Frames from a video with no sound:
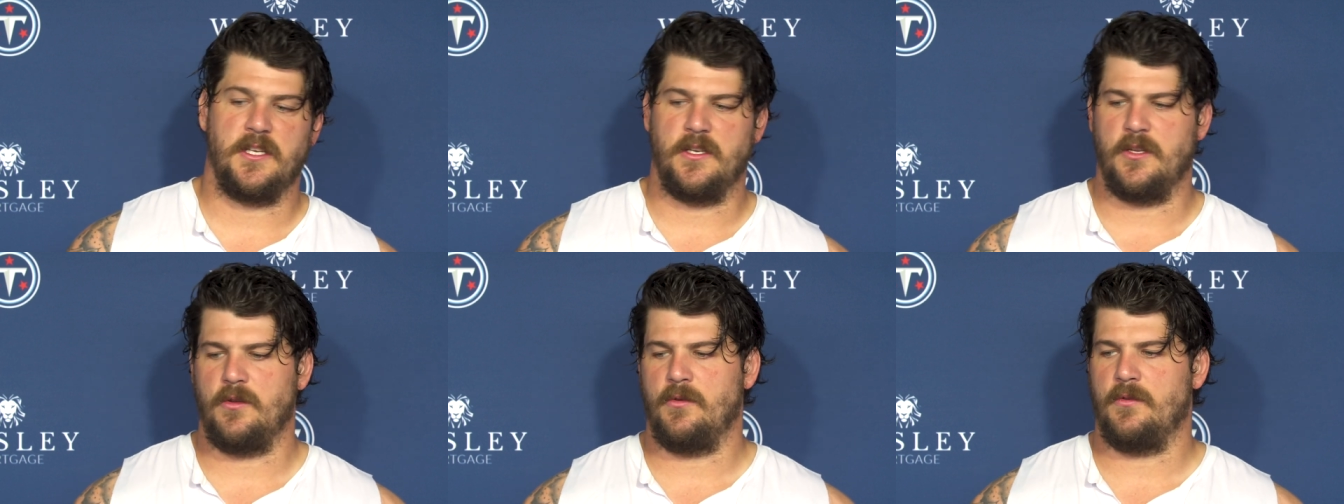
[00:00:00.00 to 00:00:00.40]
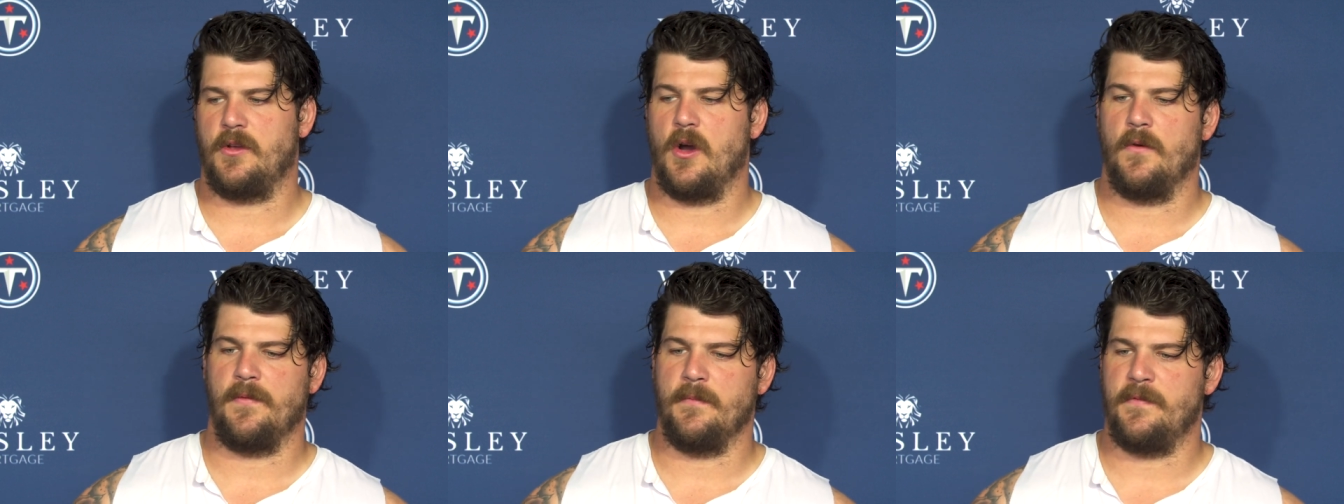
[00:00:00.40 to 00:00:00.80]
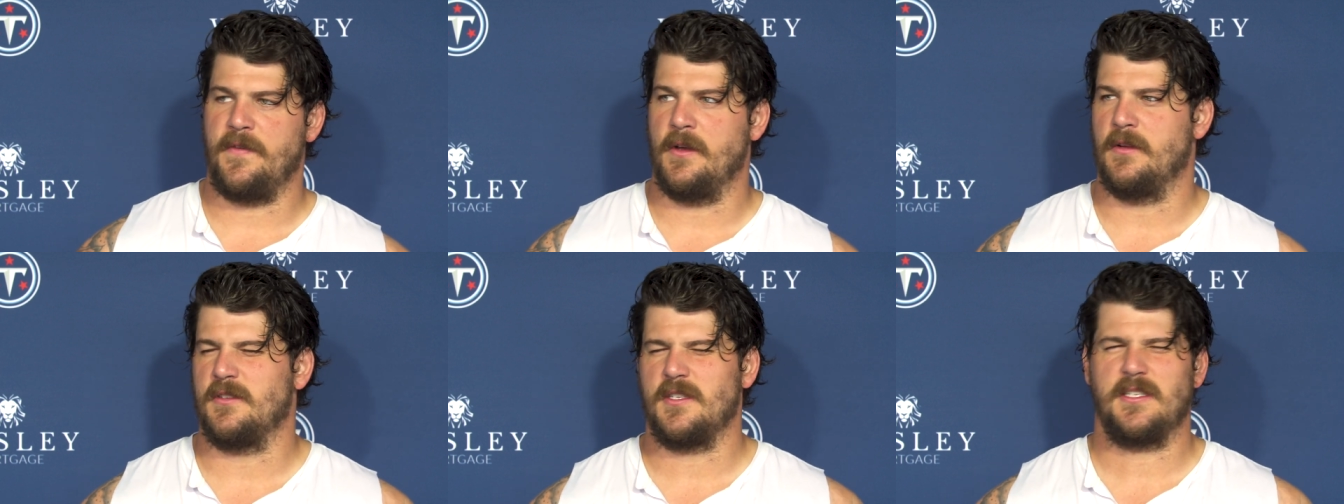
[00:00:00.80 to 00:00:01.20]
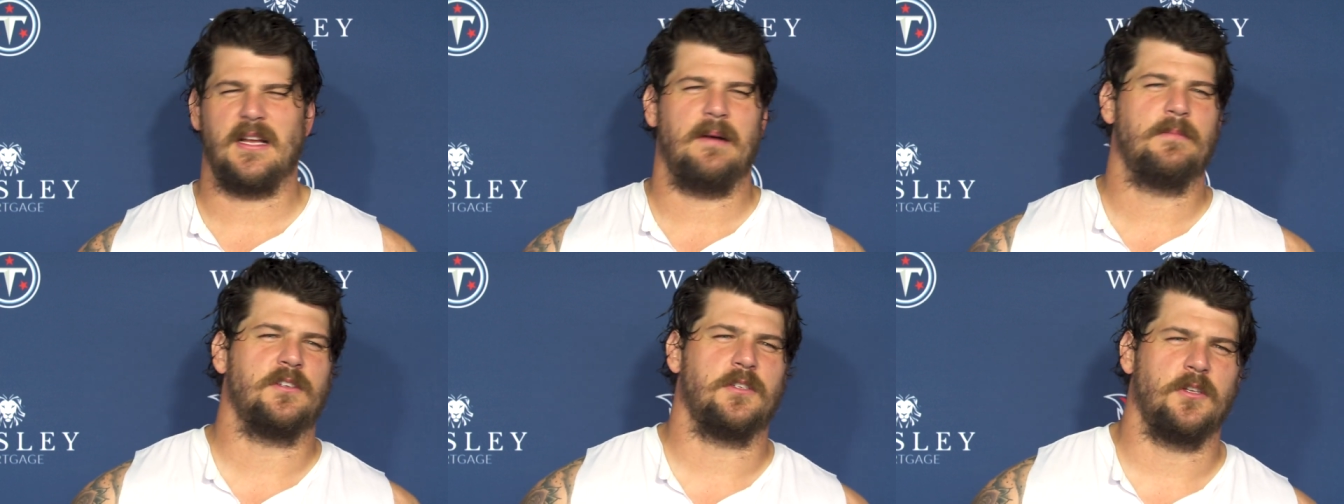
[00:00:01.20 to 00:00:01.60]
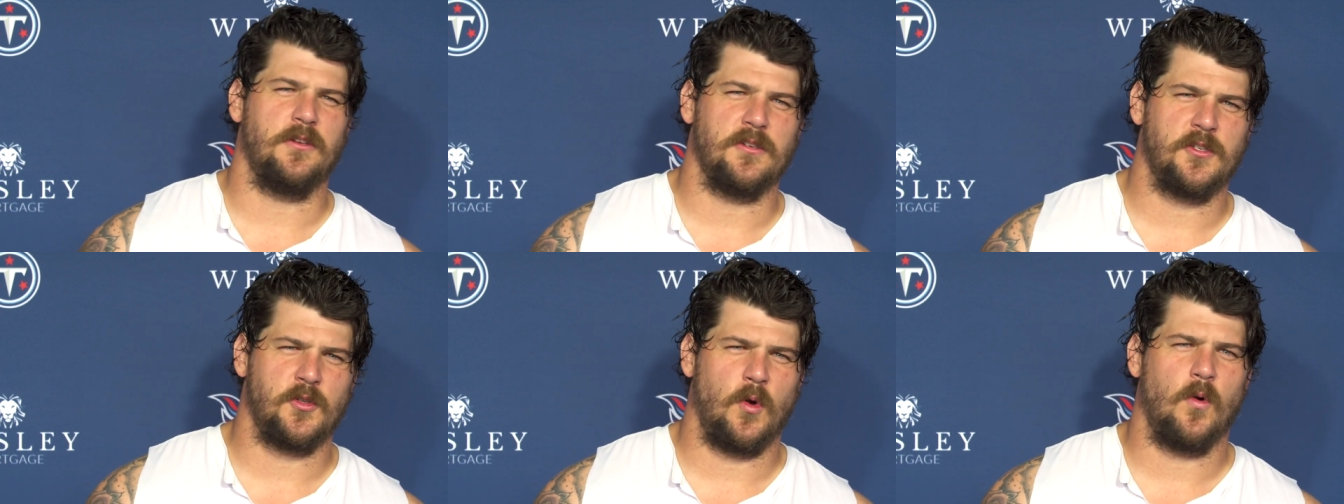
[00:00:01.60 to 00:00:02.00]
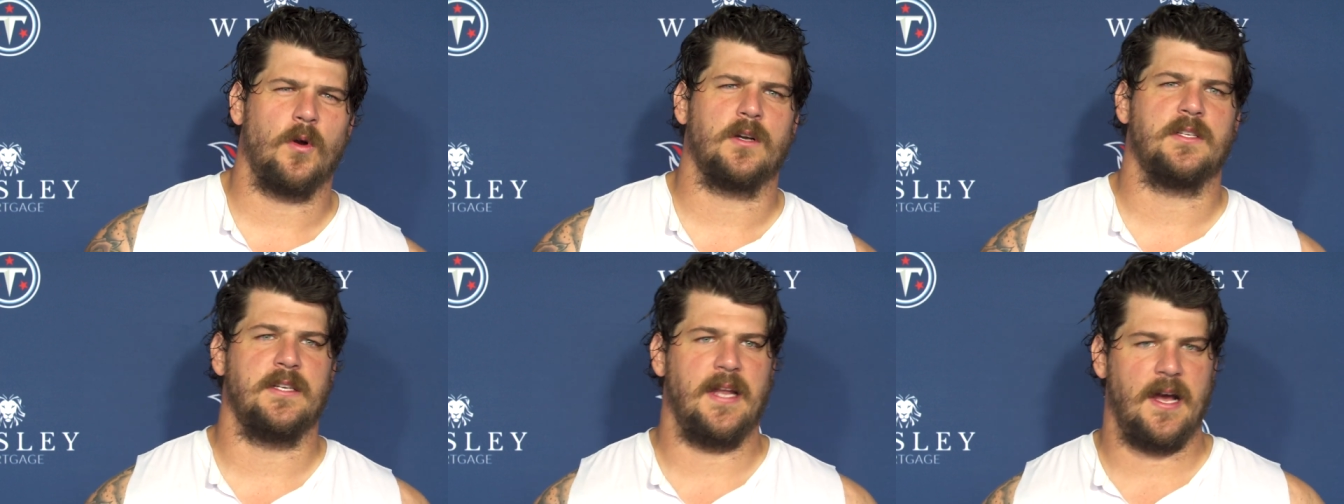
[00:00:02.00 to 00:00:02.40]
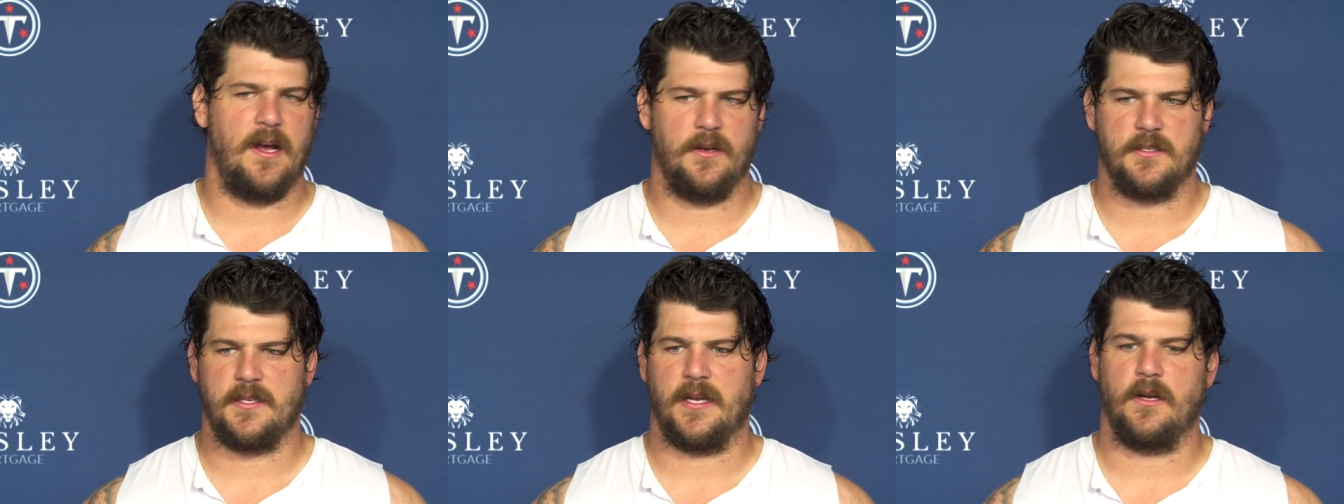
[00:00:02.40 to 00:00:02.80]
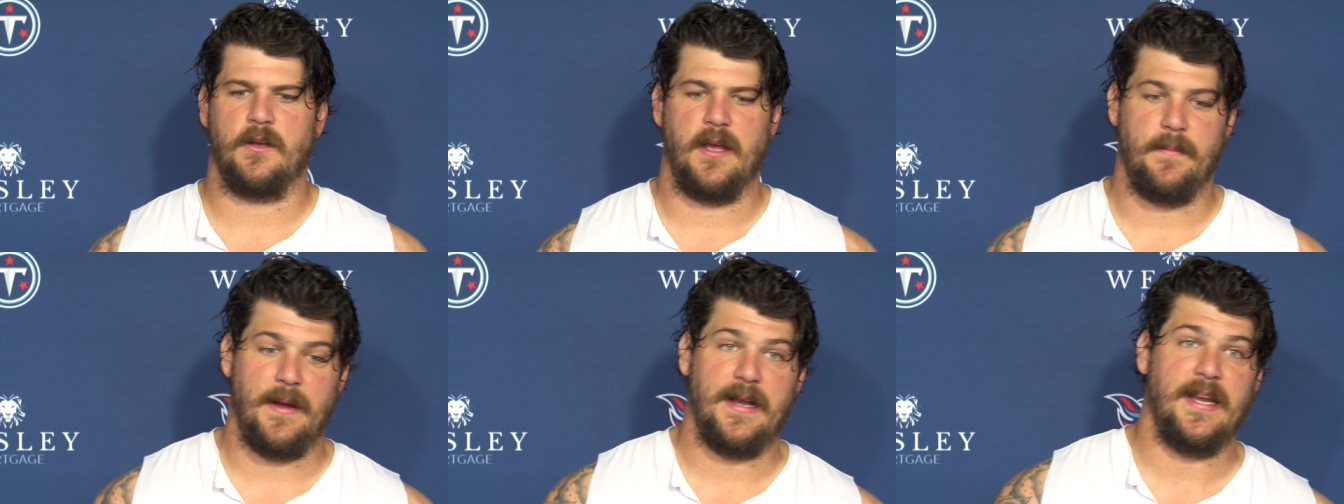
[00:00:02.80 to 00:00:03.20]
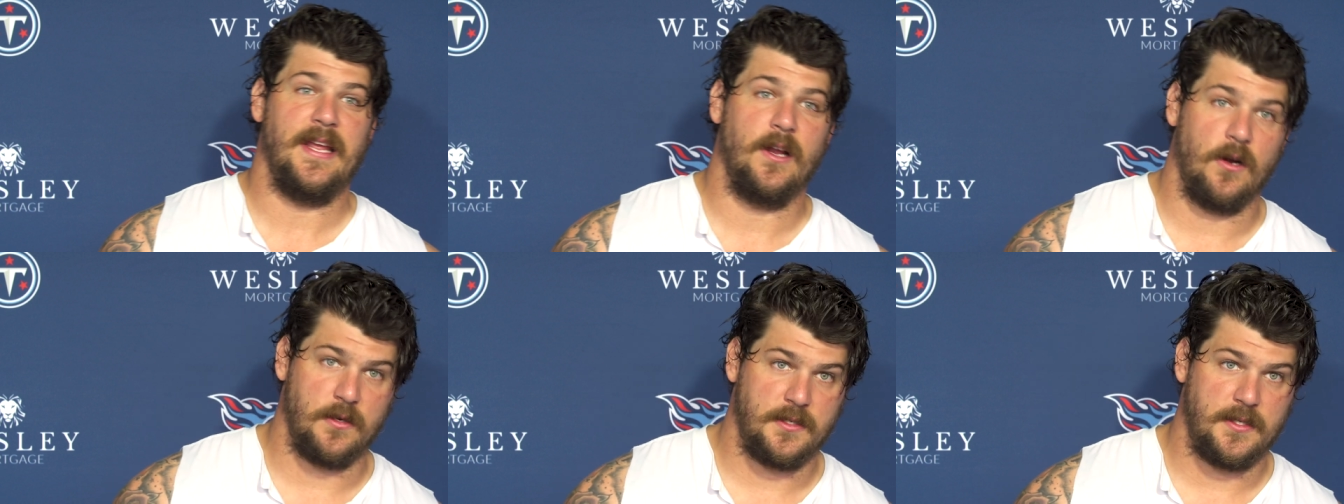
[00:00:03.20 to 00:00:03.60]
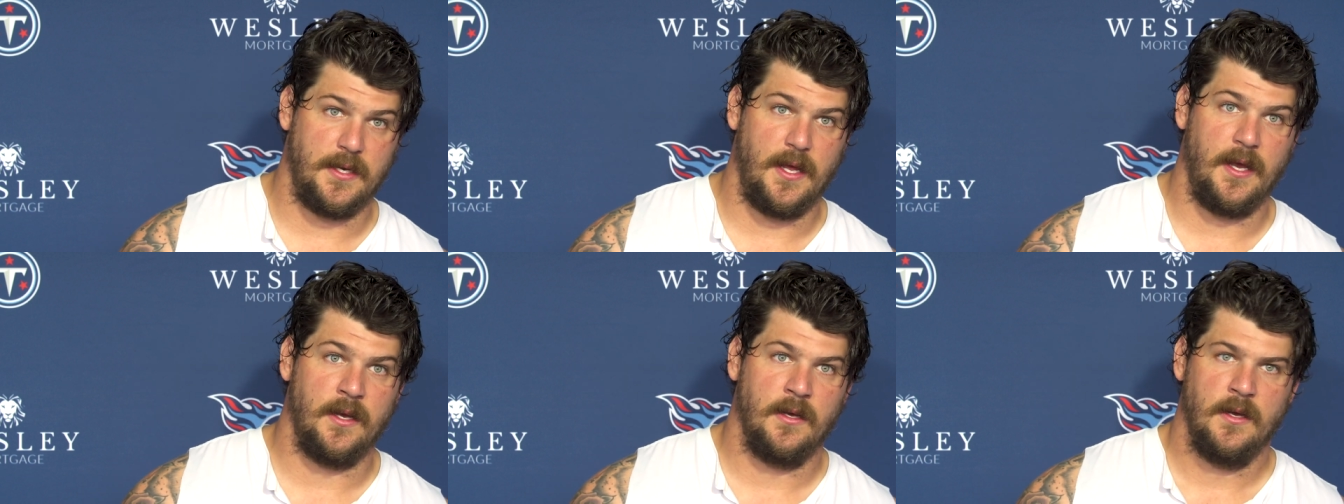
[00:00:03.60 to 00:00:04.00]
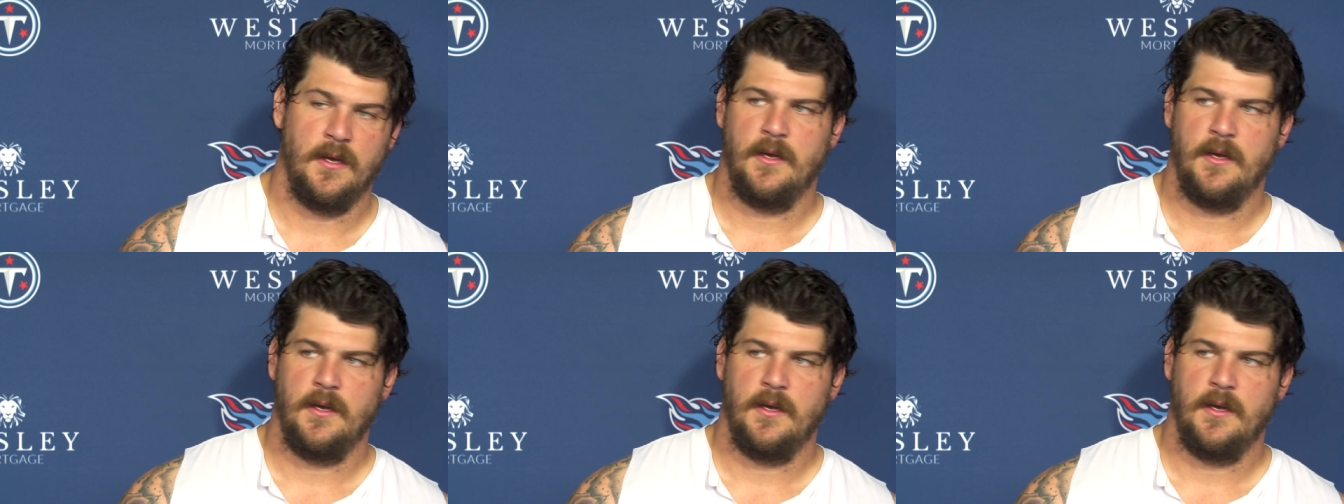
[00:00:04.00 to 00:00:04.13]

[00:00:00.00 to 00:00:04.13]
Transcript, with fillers: And you go from feeling just, I'm just a little sore to now it's like, okay, my knee hurts today.